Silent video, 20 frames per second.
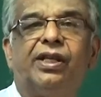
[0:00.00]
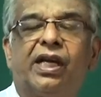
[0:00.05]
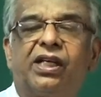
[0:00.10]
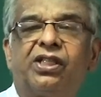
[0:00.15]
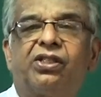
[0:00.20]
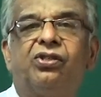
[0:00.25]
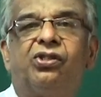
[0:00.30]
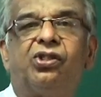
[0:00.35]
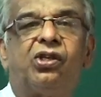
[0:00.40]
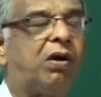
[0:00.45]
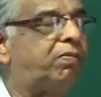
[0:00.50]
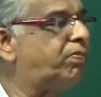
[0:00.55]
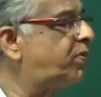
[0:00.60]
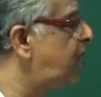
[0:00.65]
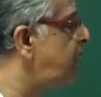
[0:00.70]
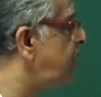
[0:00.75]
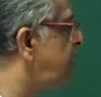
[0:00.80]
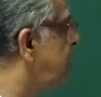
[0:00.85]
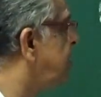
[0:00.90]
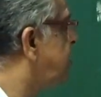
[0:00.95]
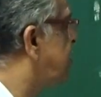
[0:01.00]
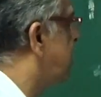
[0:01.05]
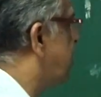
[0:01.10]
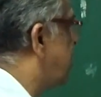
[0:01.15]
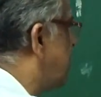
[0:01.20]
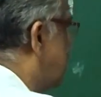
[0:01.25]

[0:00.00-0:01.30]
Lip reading: Next chapter is, that